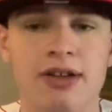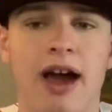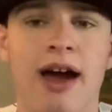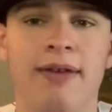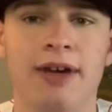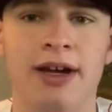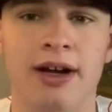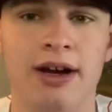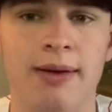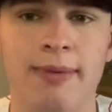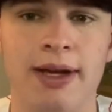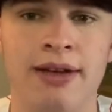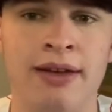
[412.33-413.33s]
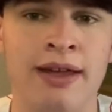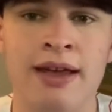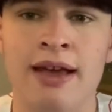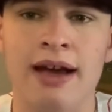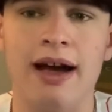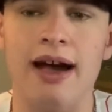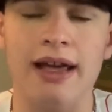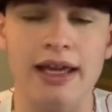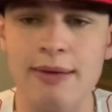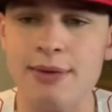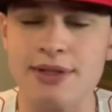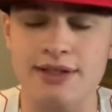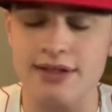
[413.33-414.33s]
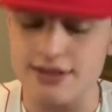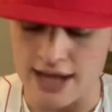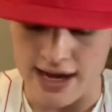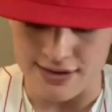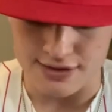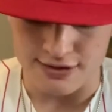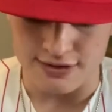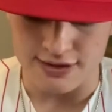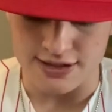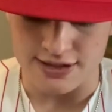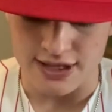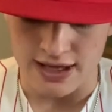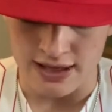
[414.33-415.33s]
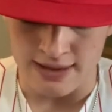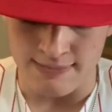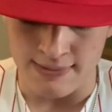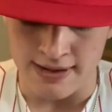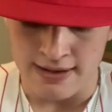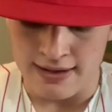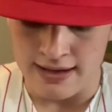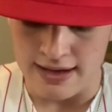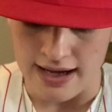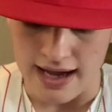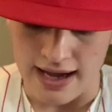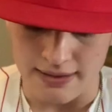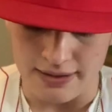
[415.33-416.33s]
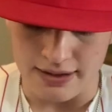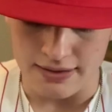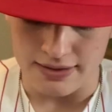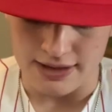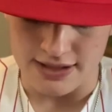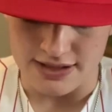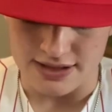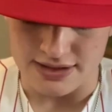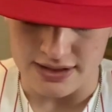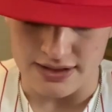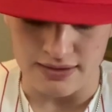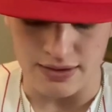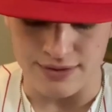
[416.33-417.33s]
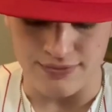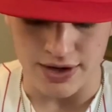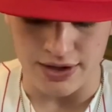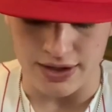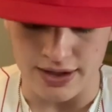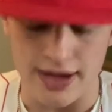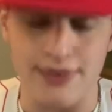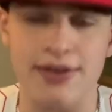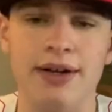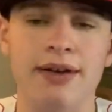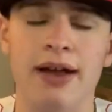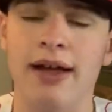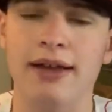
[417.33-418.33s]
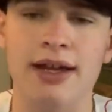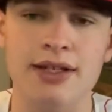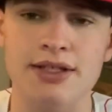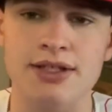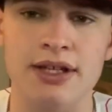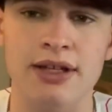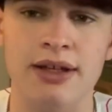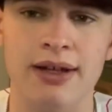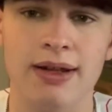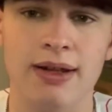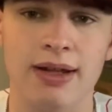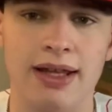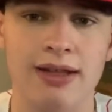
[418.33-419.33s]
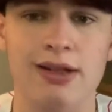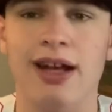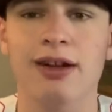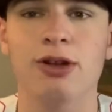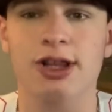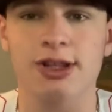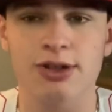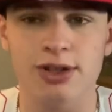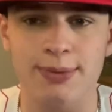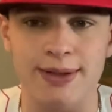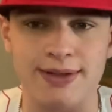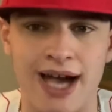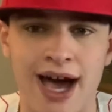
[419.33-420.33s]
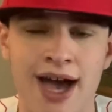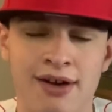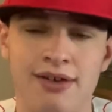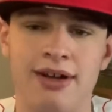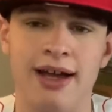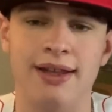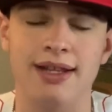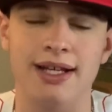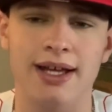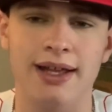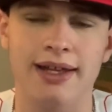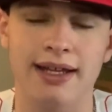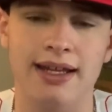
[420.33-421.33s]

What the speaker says: Javier, he was a disaster in this game. They just didn't look very good out there. They just didn't. And they kind of looked a little bit tired, I think. I think